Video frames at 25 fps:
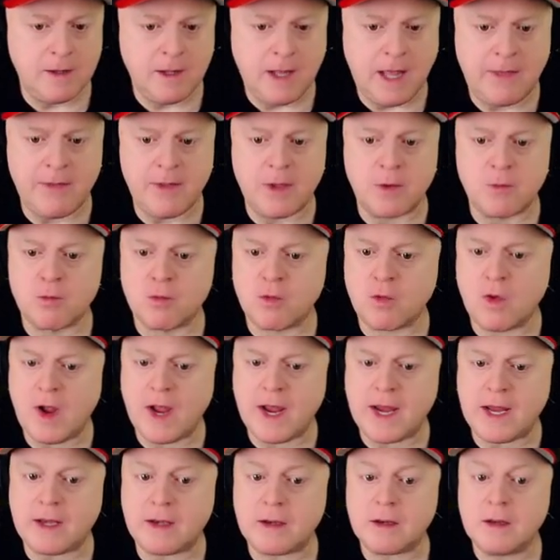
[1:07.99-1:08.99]
And then
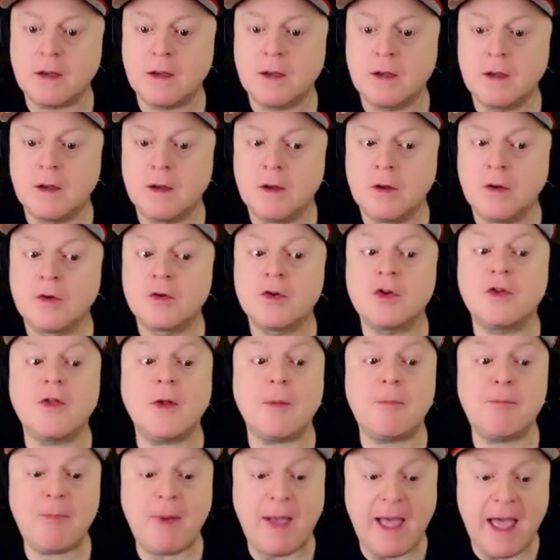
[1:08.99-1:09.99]
right to the
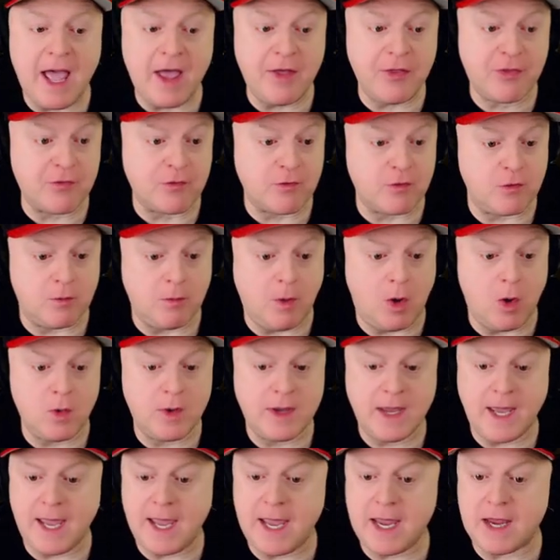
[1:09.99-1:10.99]
bathroom.
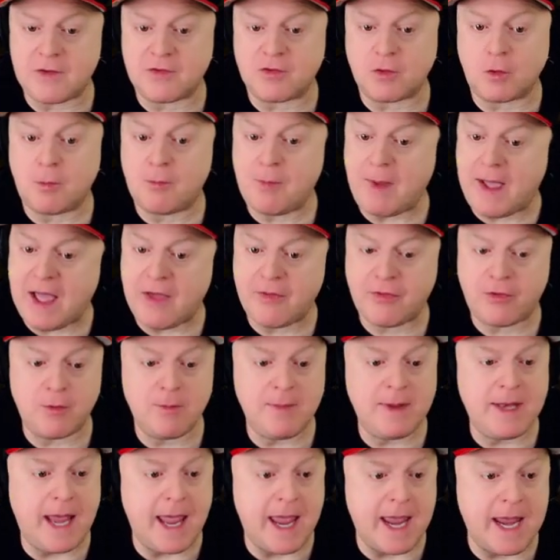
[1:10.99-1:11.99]
Okay, so bathroom
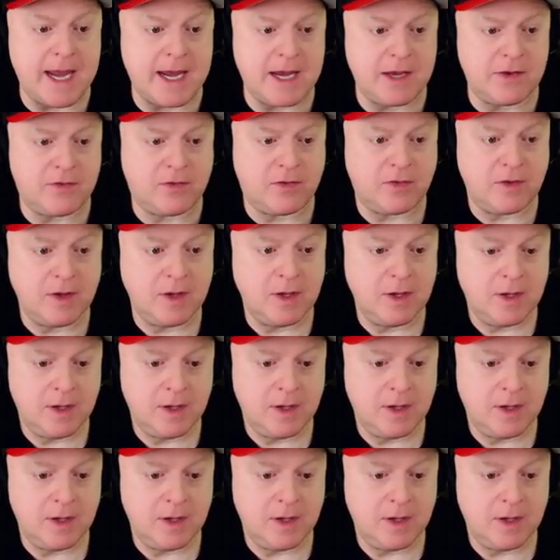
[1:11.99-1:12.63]
at 8.